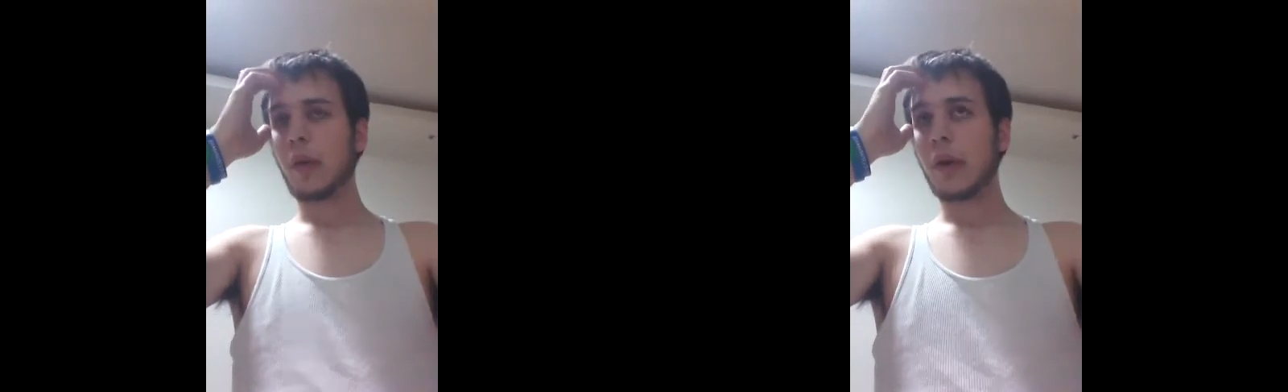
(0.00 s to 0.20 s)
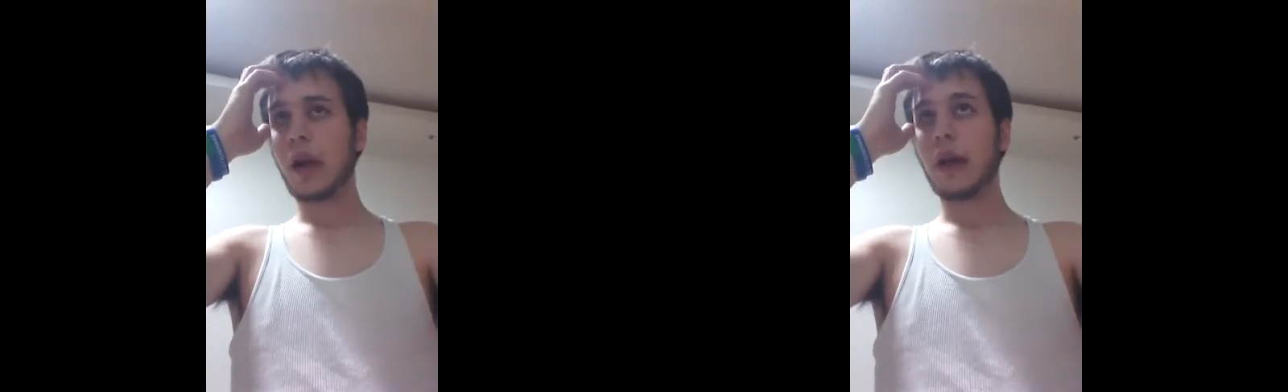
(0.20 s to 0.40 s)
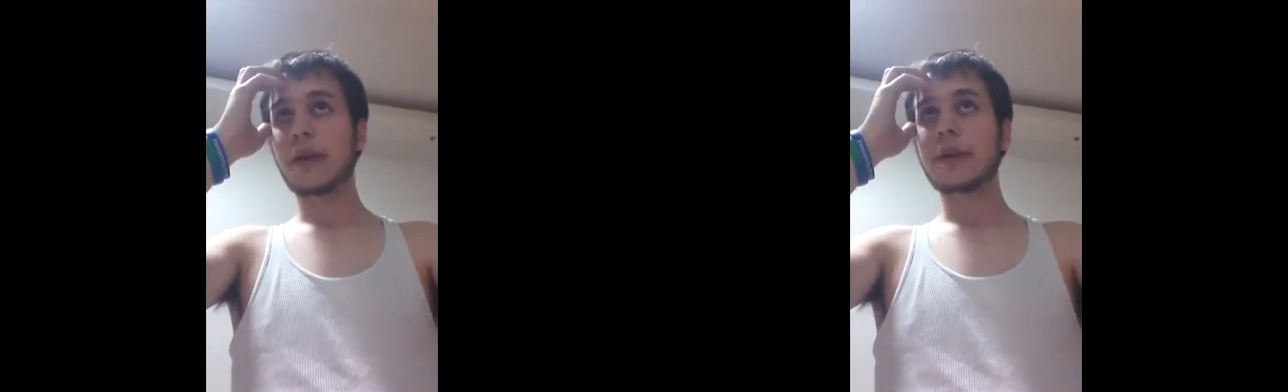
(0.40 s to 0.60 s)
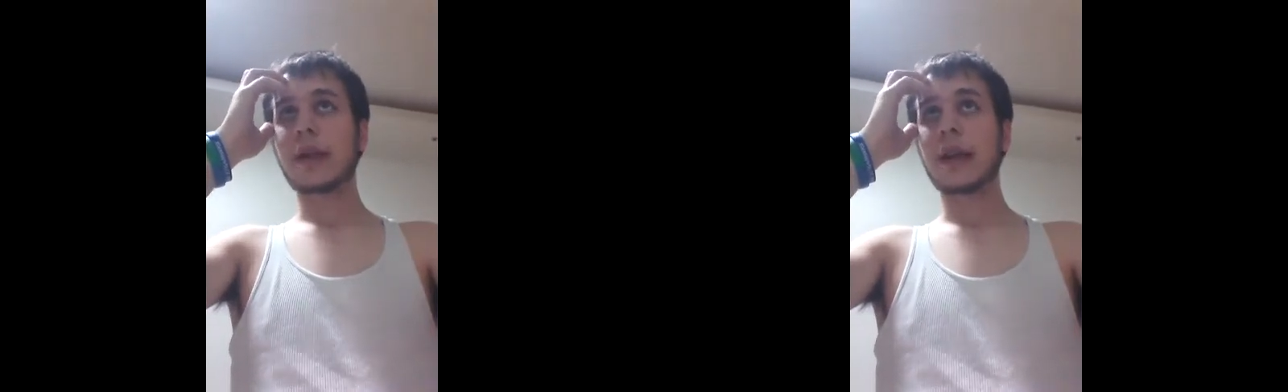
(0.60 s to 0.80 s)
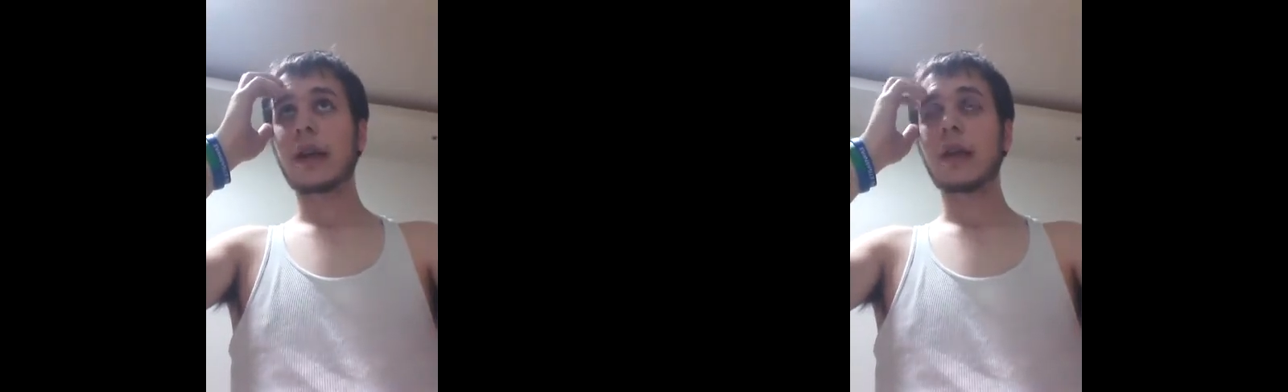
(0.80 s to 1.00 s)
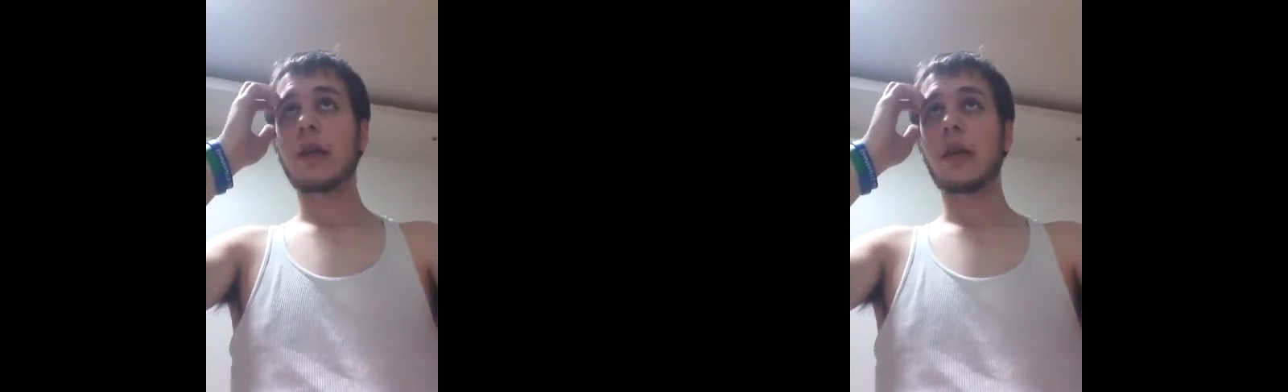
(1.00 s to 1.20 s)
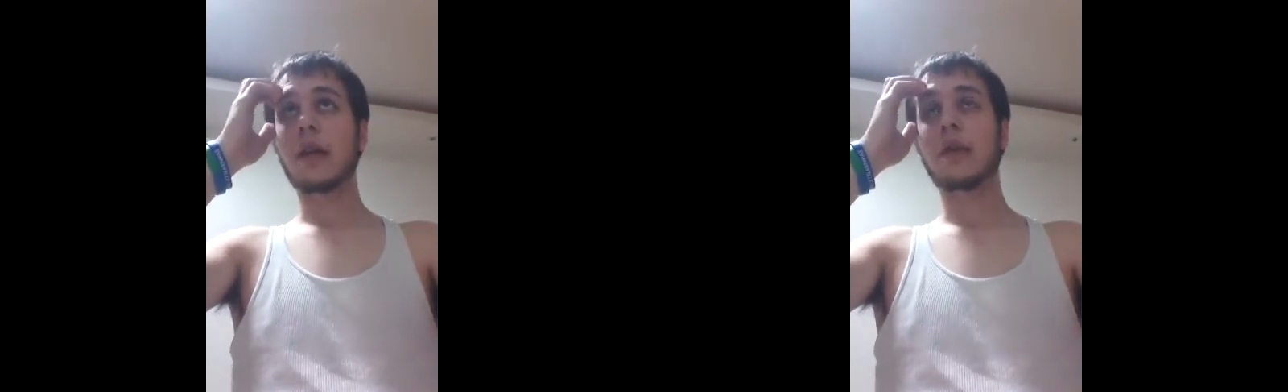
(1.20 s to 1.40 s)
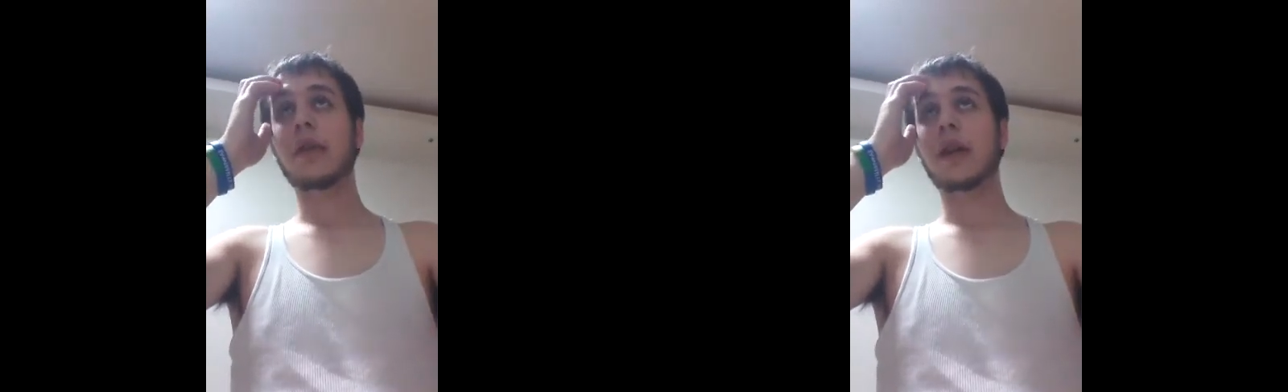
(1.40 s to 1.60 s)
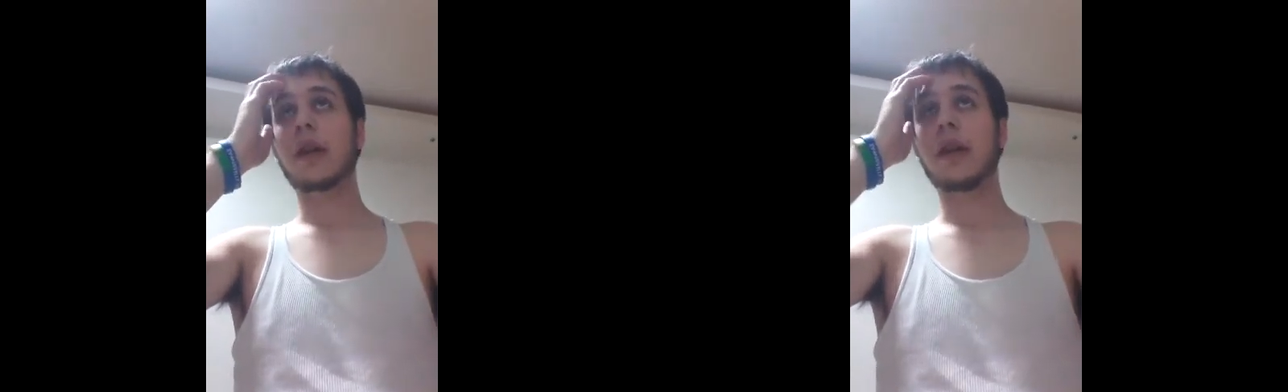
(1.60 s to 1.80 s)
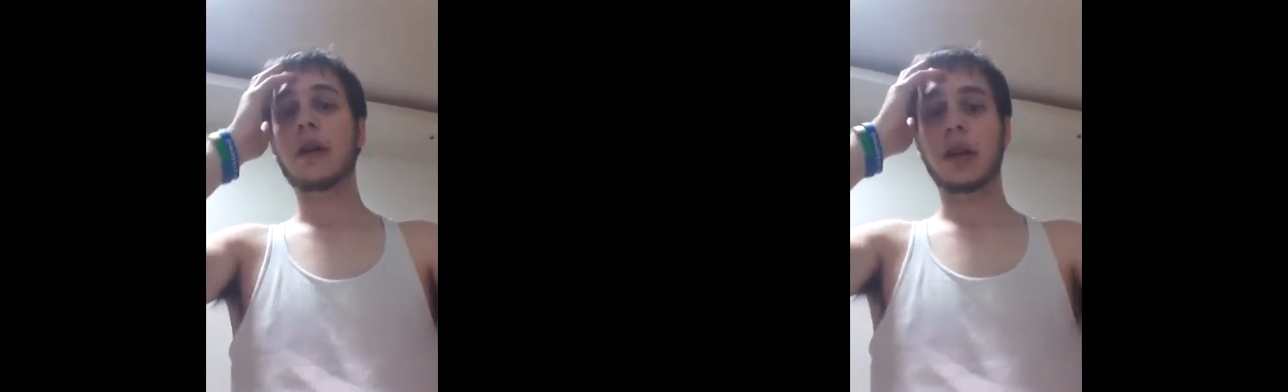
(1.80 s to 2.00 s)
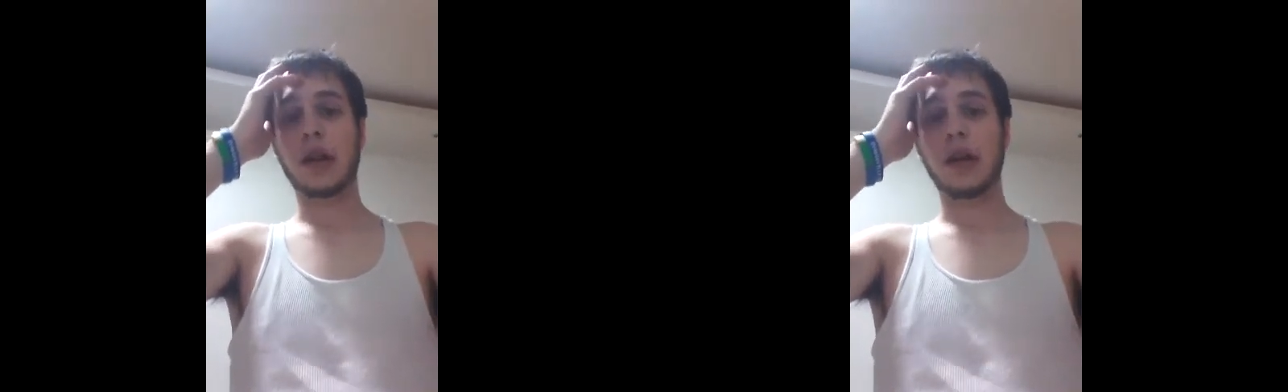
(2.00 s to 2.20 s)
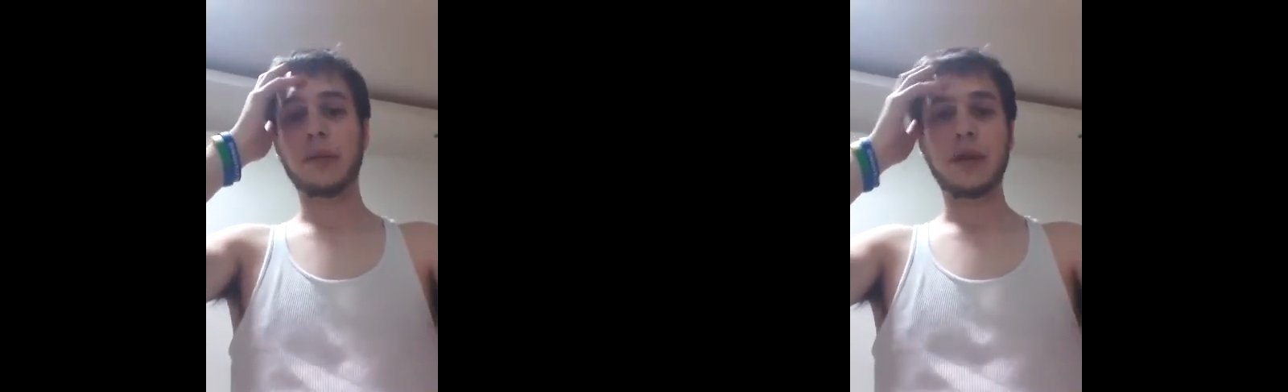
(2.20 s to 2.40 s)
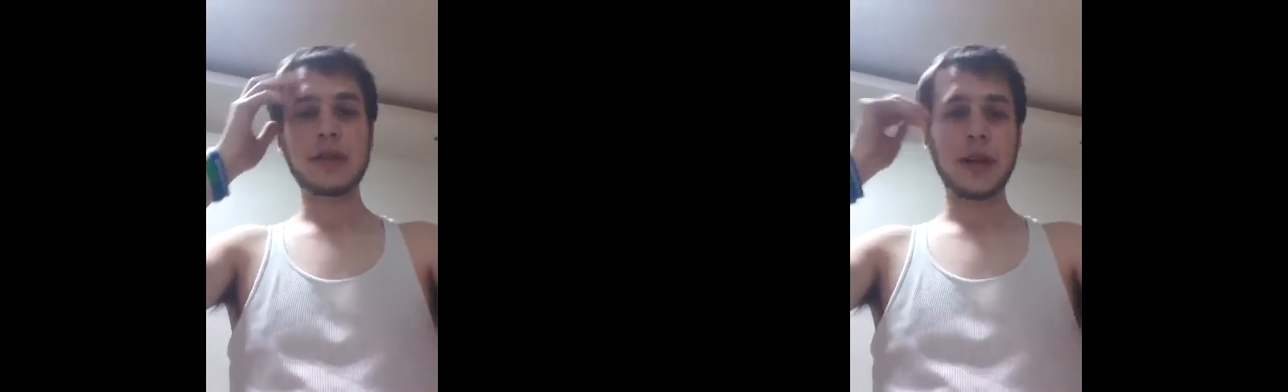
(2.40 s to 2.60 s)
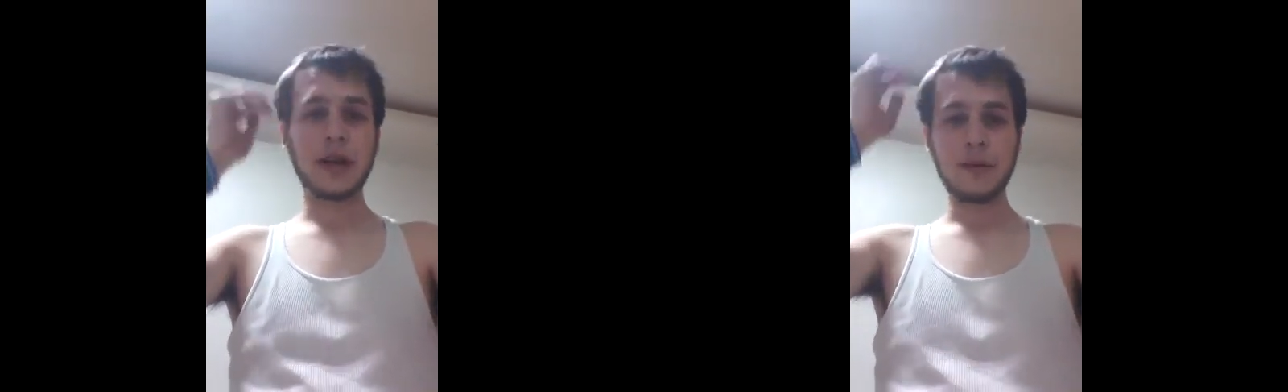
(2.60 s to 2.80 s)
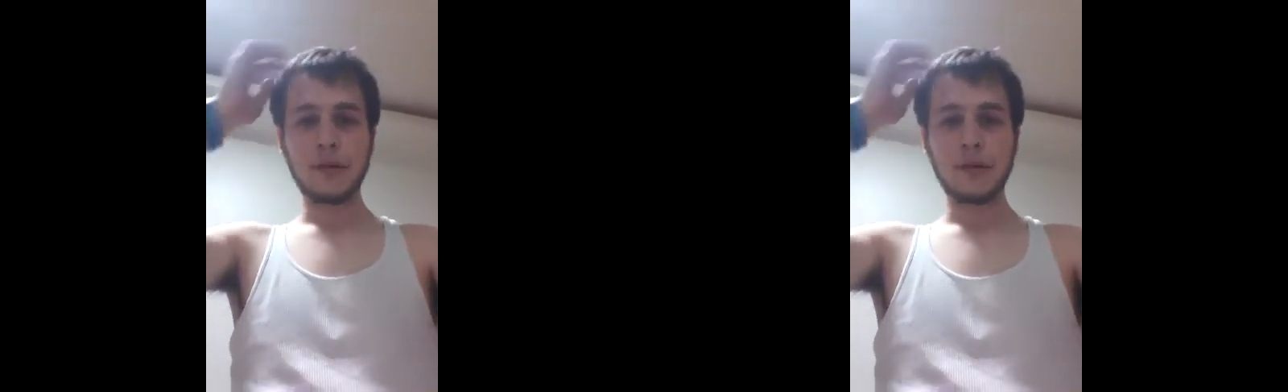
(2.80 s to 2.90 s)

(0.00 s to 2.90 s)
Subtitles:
I was in what they call a love motel